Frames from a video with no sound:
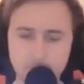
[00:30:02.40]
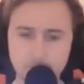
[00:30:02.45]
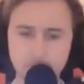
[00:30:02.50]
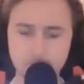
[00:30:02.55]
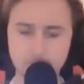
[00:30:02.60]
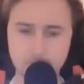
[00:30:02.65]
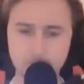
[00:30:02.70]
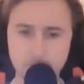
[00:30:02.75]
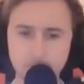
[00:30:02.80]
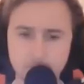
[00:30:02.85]

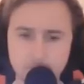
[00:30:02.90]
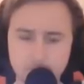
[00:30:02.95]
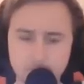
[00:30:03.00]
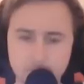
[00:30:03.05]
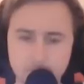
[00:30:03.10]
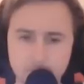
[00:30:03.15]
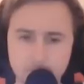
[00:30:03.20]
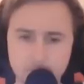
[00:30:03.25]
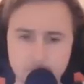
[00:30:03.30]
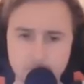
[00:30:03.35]

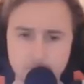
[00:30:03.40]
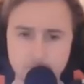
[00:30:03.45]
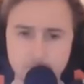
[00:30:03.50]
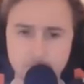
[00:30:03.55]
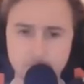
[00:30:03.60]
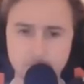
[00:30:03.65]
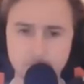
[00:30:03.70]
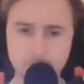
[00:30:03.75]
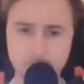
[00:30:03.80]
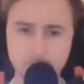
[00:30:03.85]

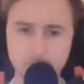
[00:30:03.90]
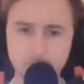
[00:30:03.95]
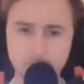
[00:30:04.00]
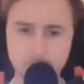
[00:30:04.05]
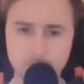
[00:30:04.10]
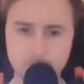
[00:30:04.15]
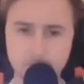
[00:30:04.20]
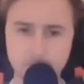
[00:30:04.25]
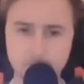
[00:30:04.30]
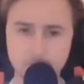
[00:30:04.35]

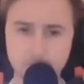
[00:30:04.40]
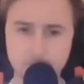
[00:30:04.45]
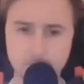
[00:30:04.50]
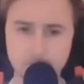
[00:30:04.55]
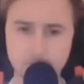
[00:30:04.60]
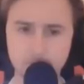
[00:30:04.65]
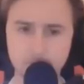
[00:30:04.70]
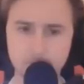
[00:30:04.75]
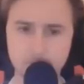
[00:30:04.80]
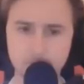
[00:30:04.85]

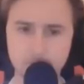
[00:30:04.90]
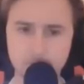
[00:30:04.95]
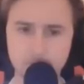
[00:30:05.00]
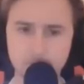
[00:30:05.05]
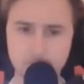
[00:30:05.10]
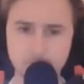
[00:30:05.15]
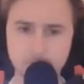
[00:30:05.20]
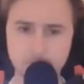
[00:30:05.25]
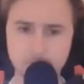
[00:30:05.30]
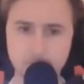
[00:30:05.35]

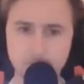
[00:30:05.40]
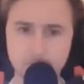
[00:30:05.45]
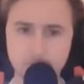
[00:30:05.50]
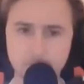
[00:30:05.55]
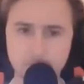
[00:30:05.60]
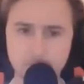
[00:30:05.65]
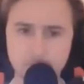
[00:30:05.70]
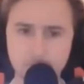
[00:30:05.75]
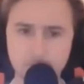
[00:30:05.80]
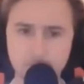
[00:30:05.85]

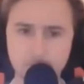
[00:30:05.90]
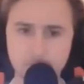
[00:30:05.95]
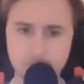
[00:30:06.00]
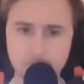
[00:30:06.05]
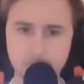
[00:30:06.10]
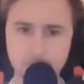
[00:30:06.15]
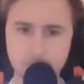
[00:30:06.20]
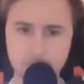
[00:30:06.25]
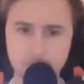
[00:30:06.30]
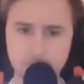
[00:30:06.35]

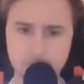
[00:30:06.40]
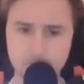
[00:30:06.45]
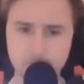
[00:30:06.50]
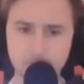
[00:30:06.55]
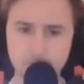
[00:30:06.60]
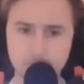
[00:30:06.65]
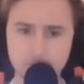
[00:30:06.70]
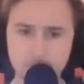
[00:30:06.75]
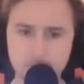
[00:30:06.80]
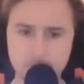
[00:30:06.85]

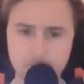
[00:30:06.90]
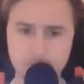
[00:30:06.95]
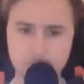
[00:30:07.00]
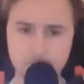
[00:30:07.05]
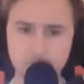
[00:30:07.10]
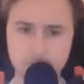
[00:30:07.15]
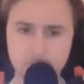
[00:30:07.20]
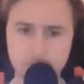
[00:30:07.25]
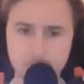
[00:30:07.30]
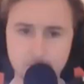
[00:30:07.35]

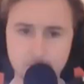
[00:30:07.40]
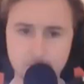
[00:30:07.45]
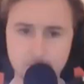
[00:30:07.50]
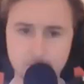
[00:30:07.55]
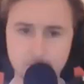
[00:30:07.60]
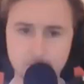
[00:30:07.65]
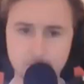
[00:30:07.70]
(not speaking)